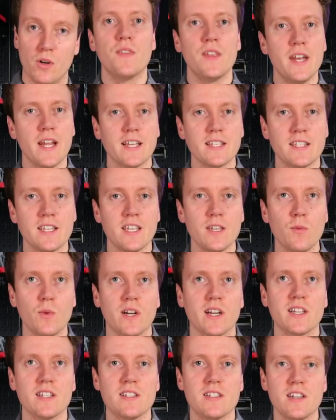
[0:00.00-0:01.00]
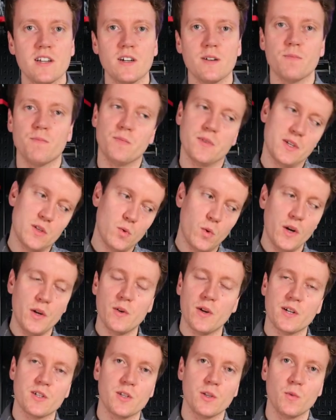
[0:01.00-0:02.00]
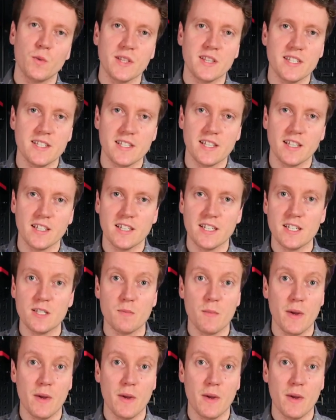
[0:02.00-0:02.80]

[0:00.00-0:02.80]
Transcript: The next thing you want to consider is where you actually want these L E Ds